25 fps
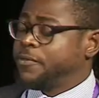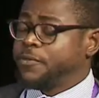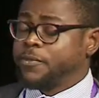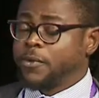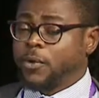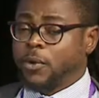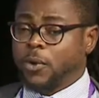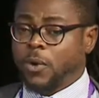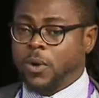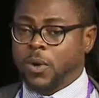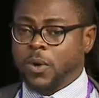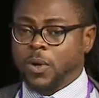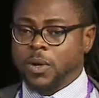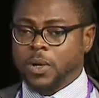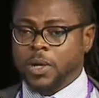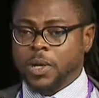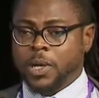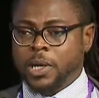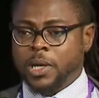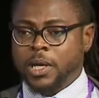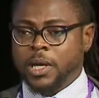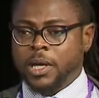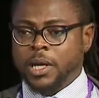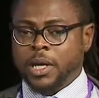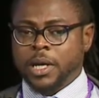for
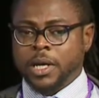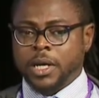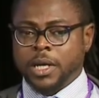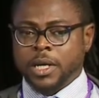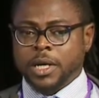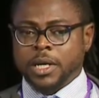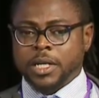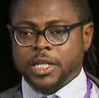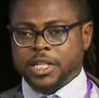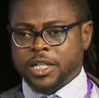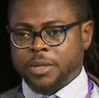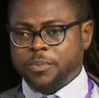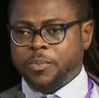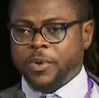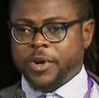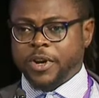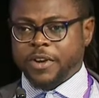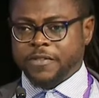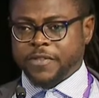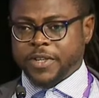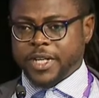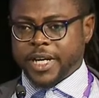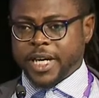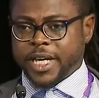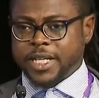deeper
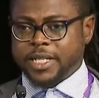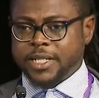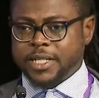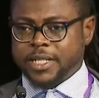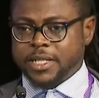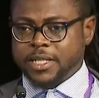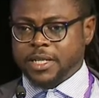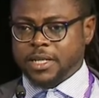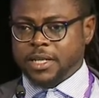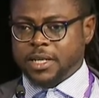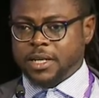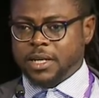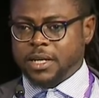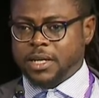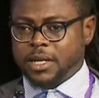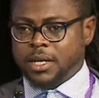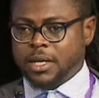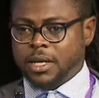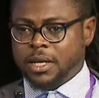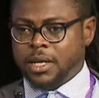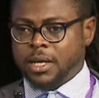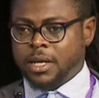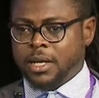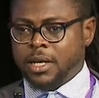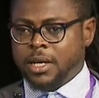evidence,
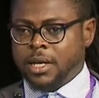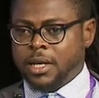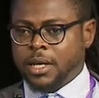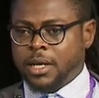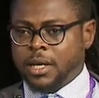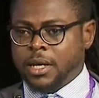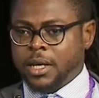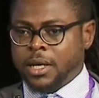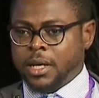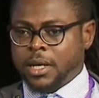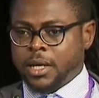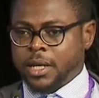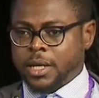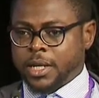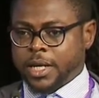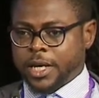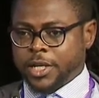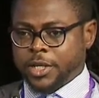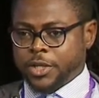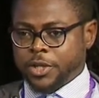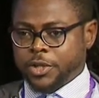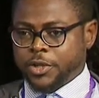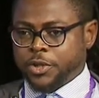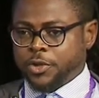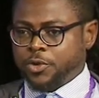
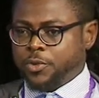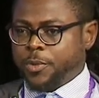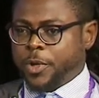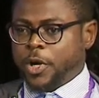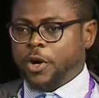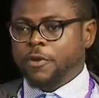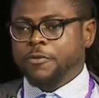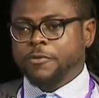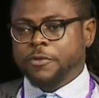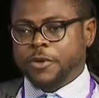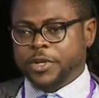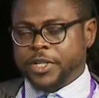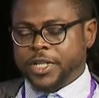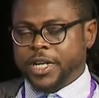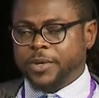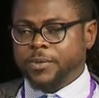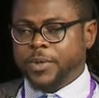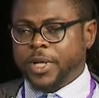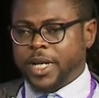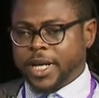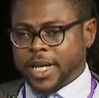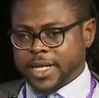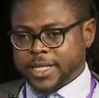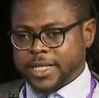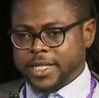then you'll be confronted
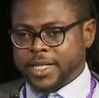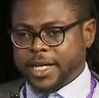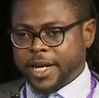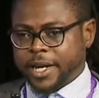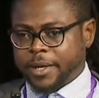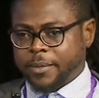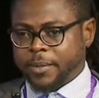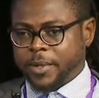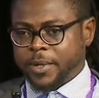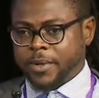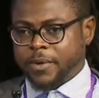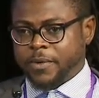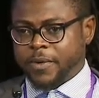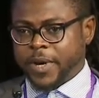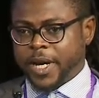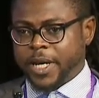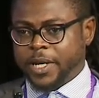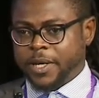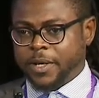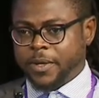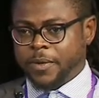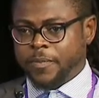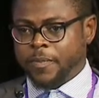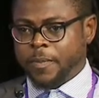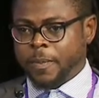with less time,
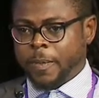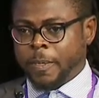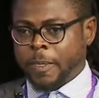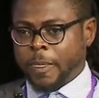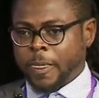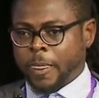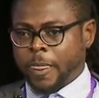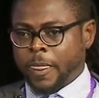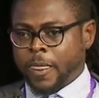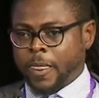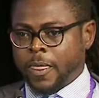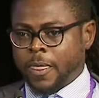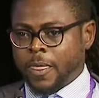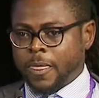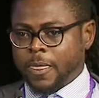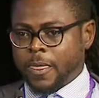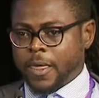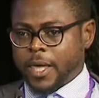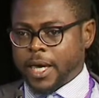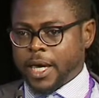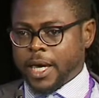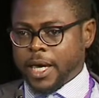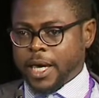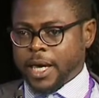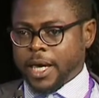right?
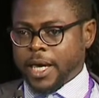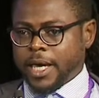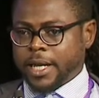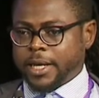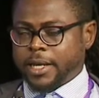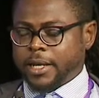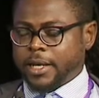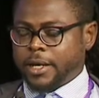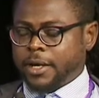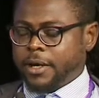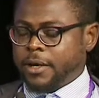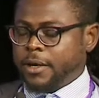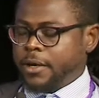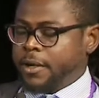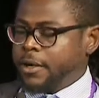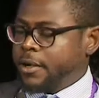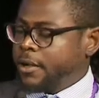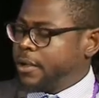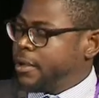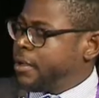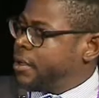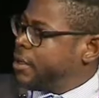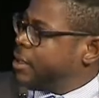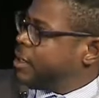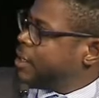In a